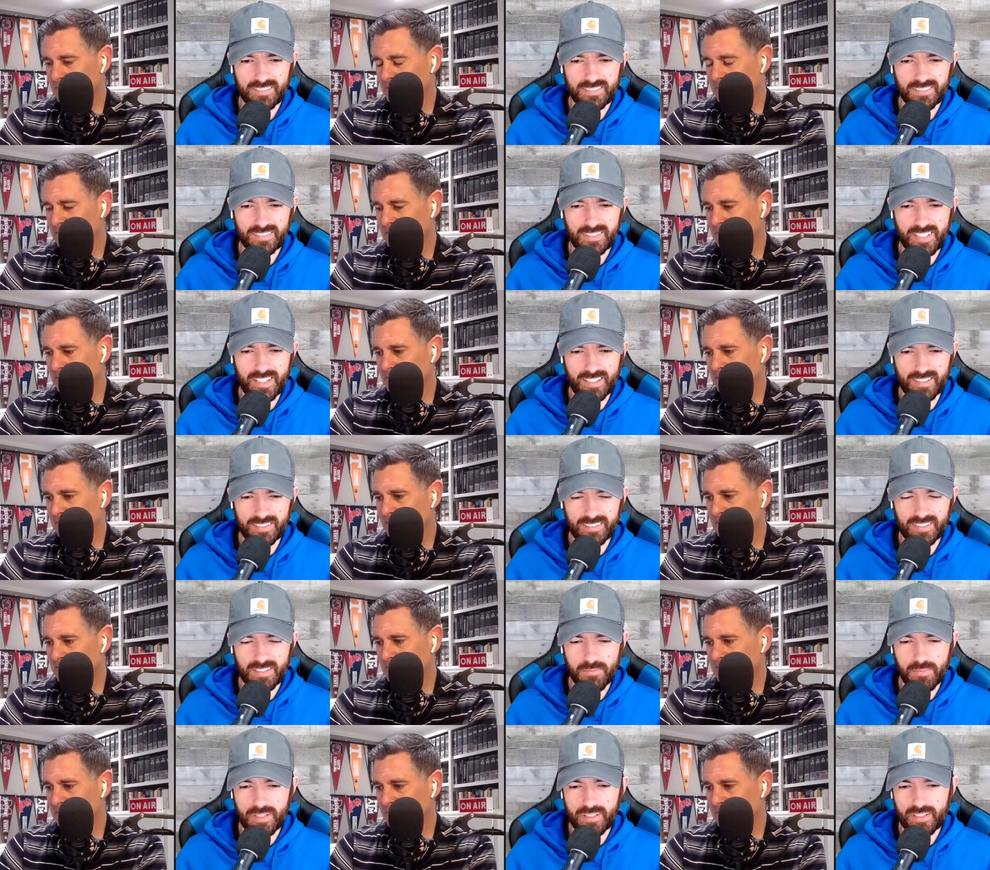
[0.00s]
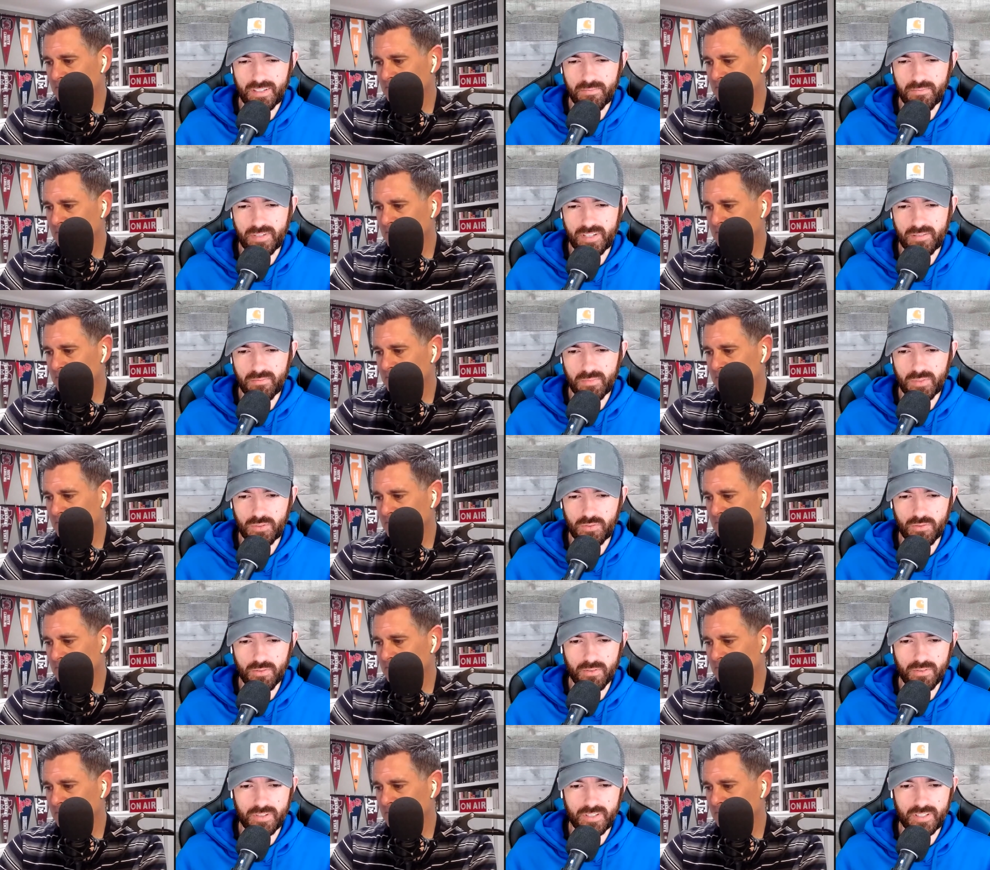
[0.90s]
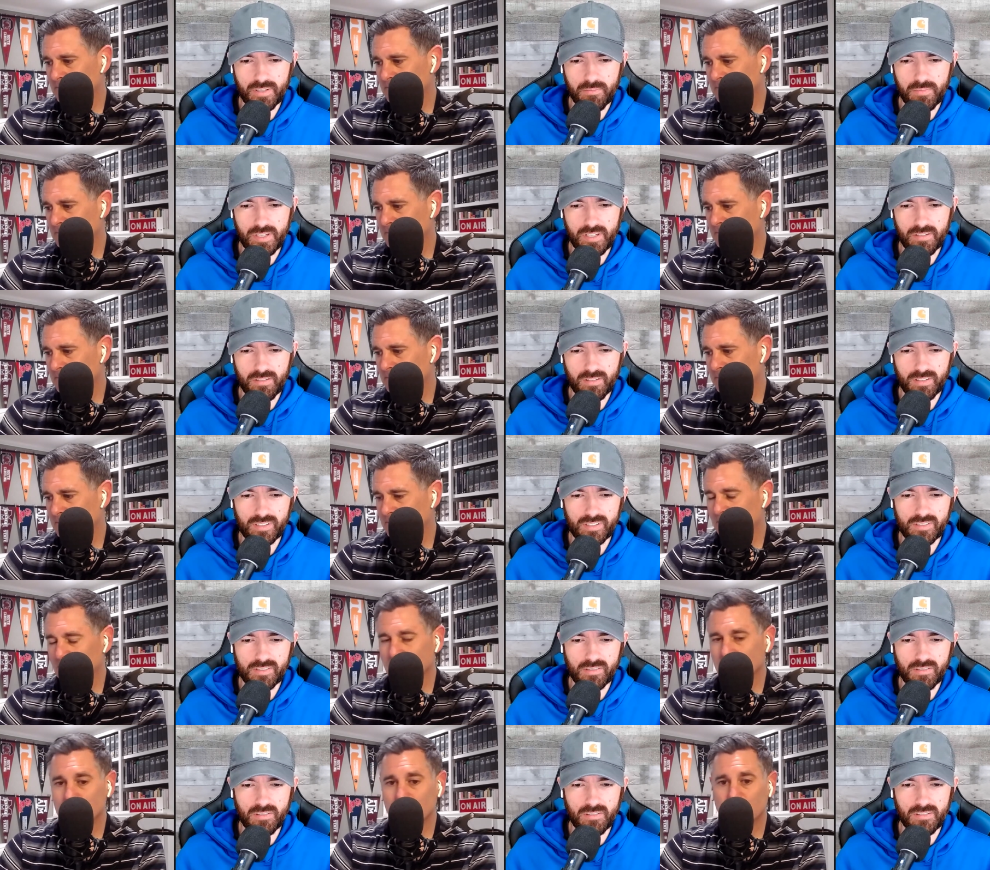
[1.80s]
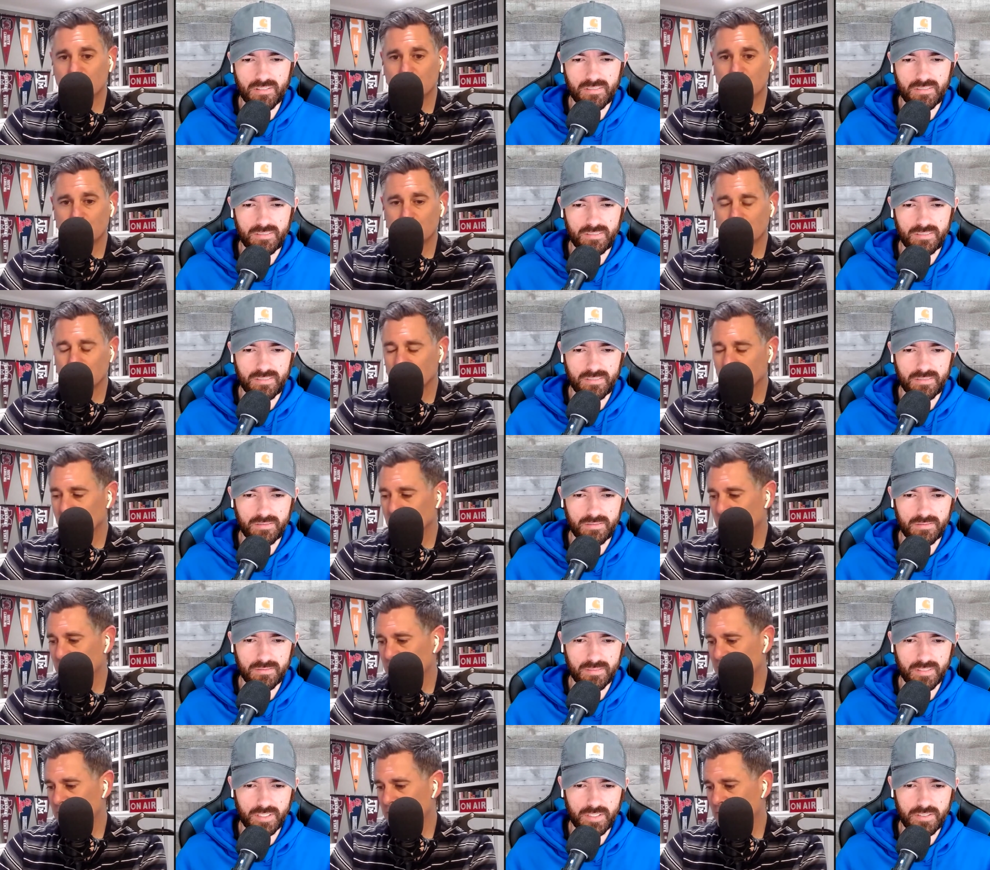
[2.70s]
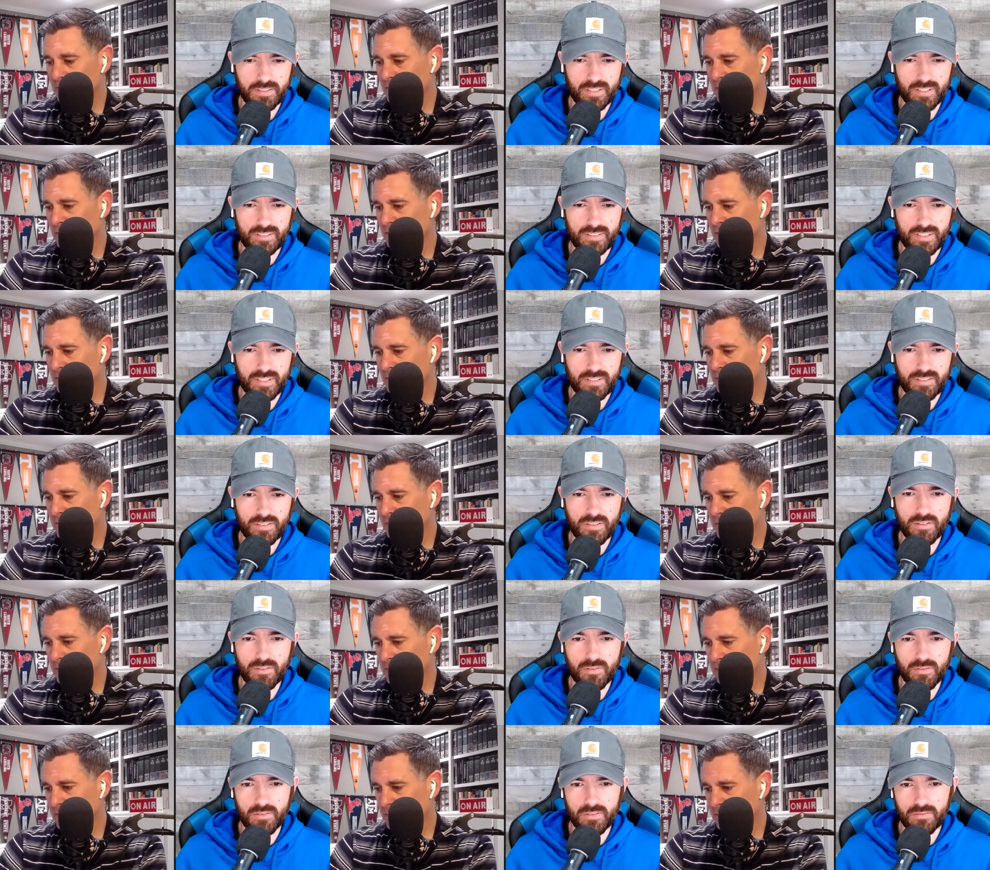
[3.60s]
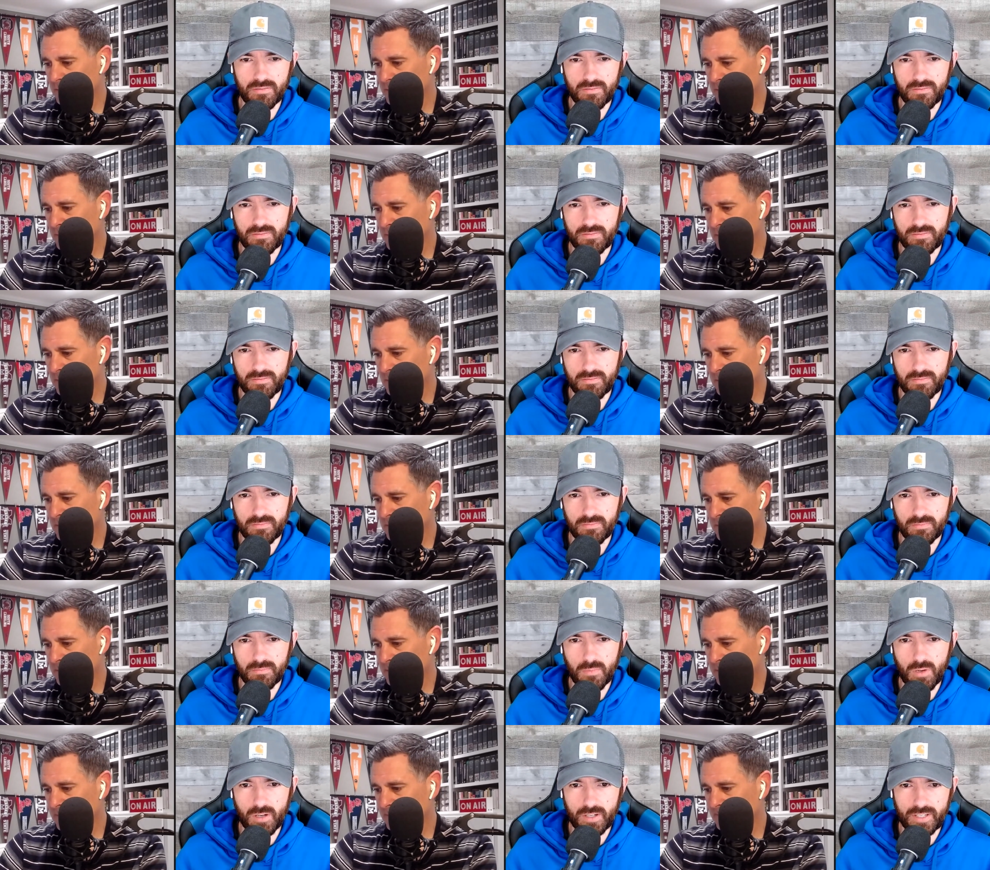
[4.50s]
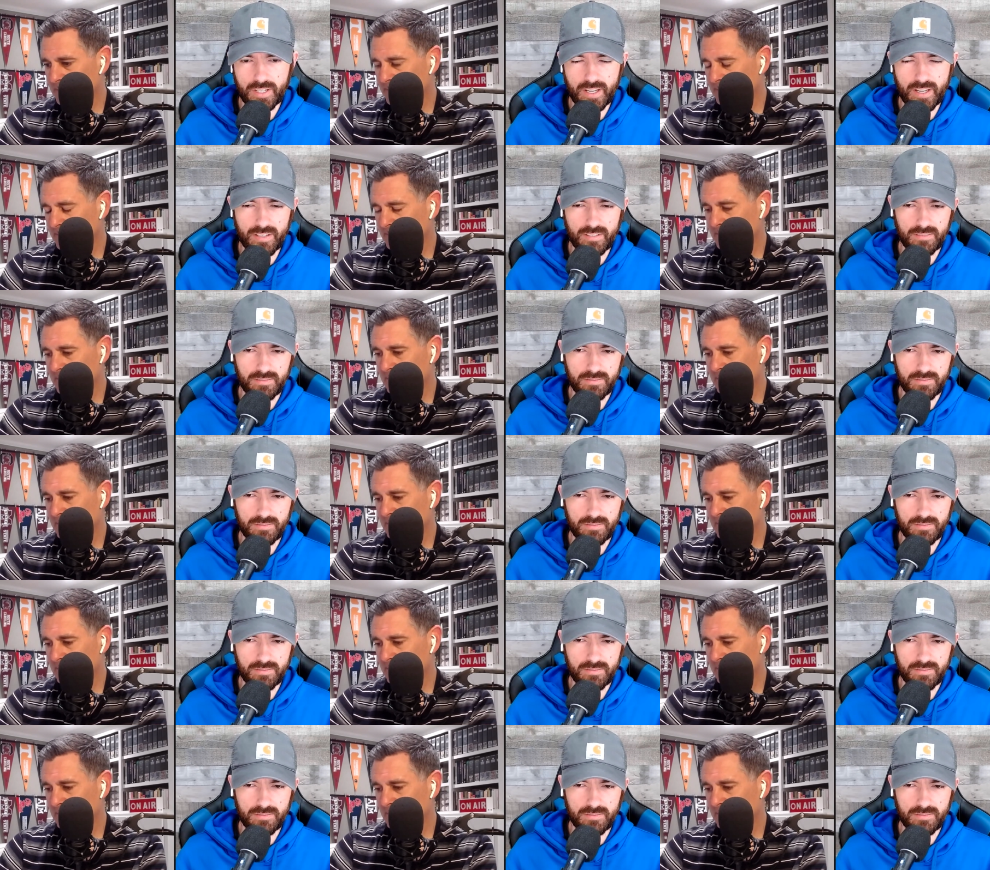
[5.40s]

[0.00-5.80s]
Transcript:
Speaker 1: yeah, I mean, they've beaten Missouri, they've beaten Arkansas, like you said, TCU and Marquette.